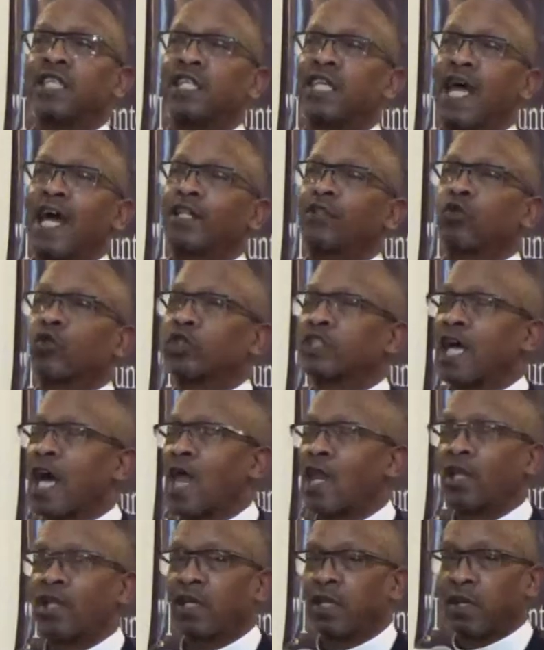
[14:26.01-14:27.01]
a natural
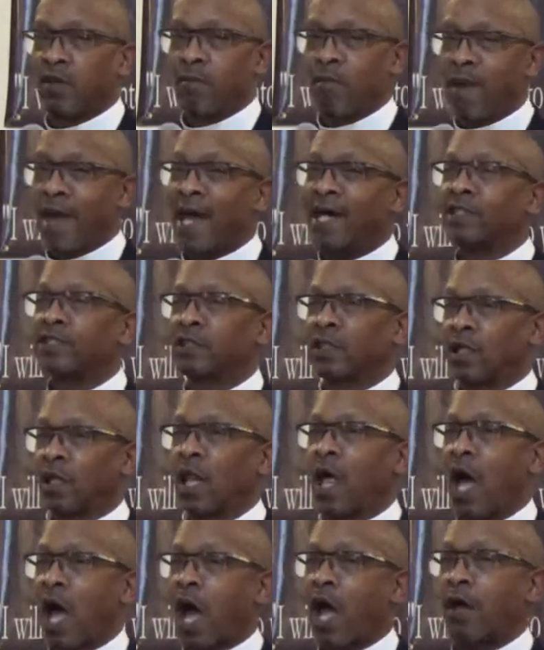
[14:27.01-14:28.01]
talent can mask a
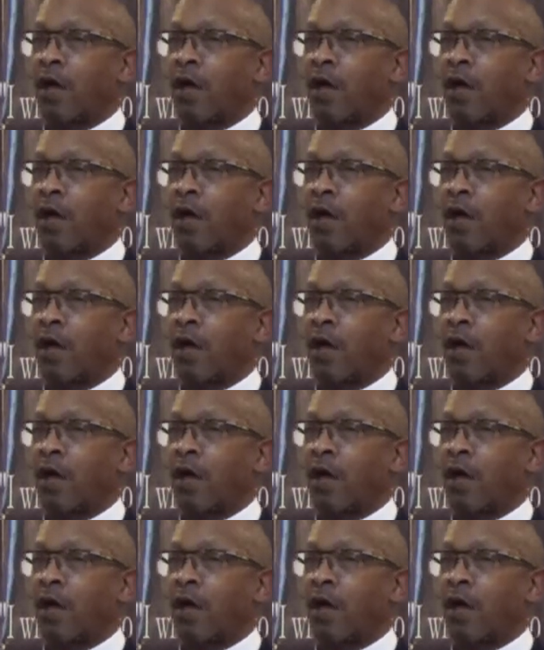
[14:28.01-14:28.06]
lot.